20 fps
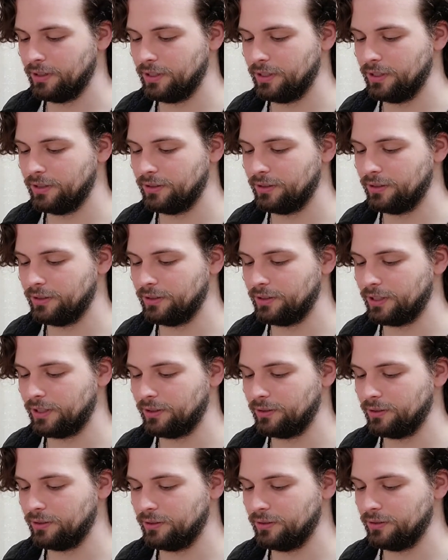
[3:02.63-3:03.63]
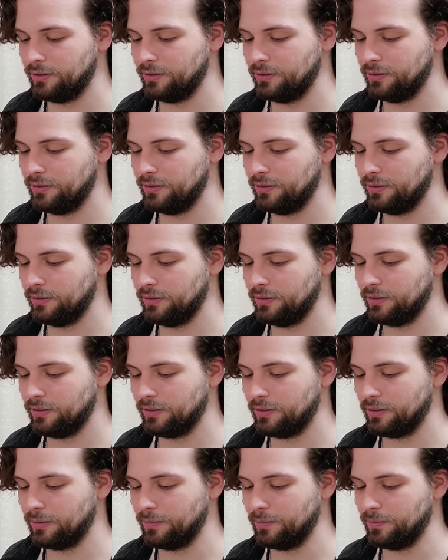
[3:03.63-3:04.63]
incense out.
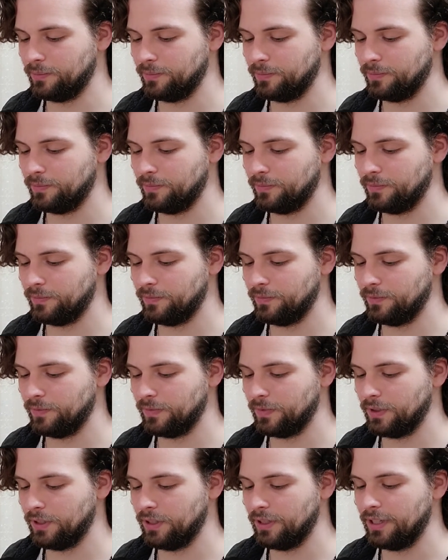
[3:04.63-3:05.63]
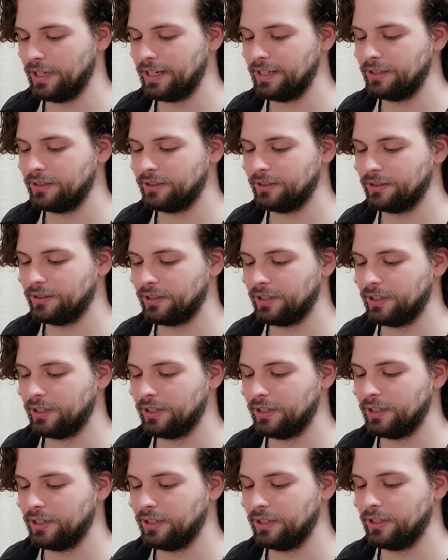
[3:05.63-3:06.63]
Some nice
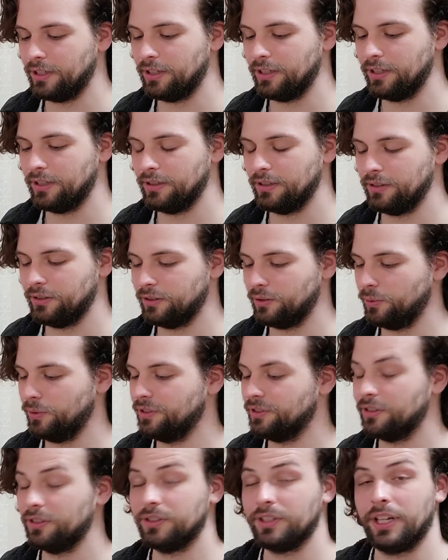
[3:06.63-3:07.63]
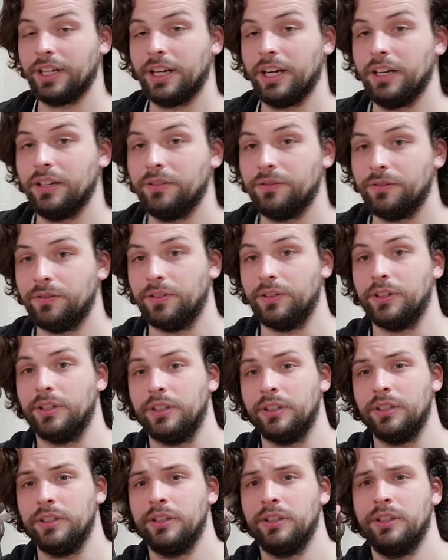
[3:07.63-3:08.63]
tweezers I got
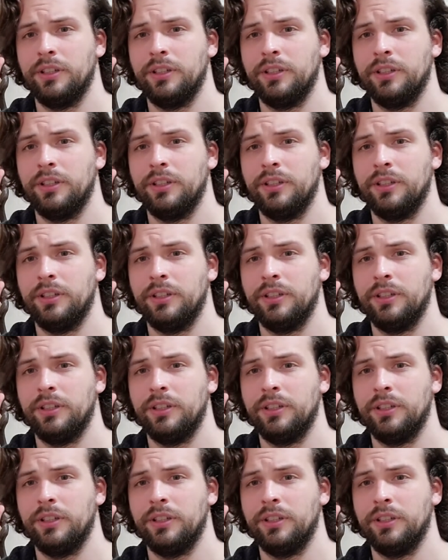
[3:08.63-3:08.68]
for